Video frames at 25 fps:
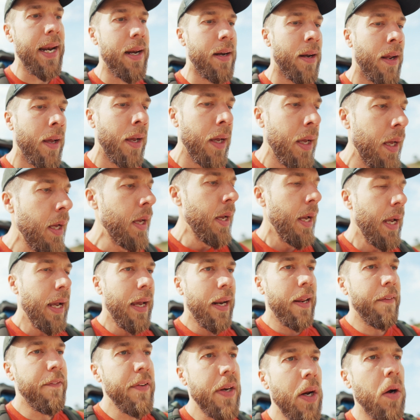
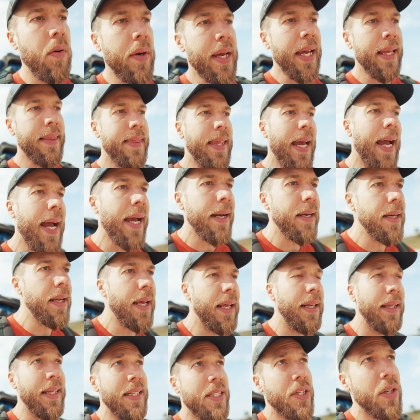And if you don't get that,
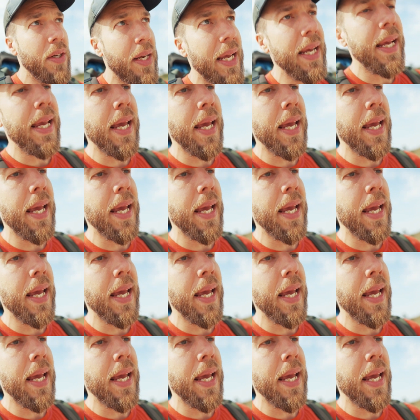at least you can